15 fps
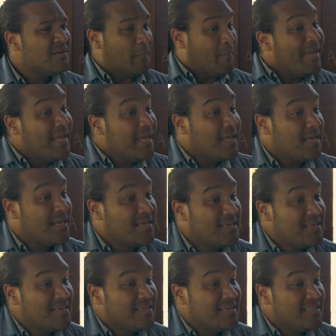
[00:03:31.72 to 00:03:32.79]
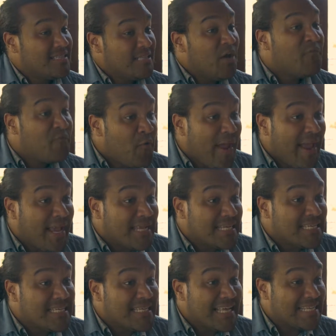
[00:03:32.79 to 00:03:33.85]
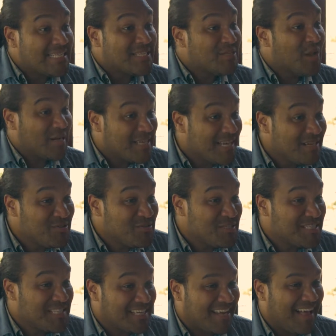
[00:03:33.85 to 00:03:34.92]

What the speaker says: Me? Afraid and not interested?